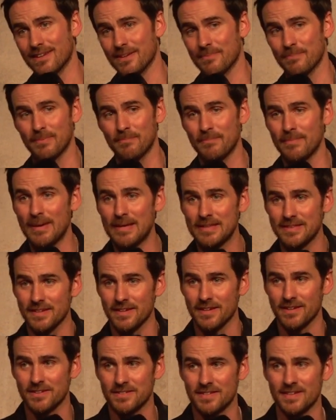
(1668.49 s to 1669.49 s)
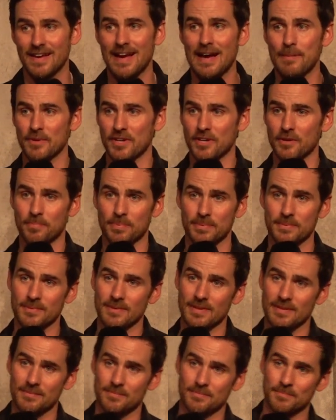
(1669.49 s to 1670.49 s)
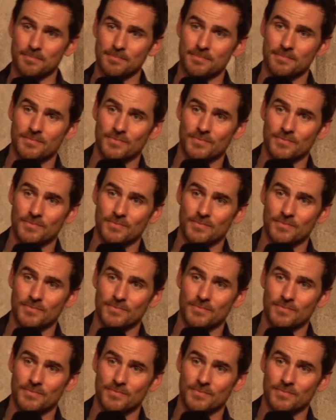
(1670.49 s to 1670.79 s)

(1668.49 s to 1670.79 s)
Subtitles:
it meant that I got to ham it up and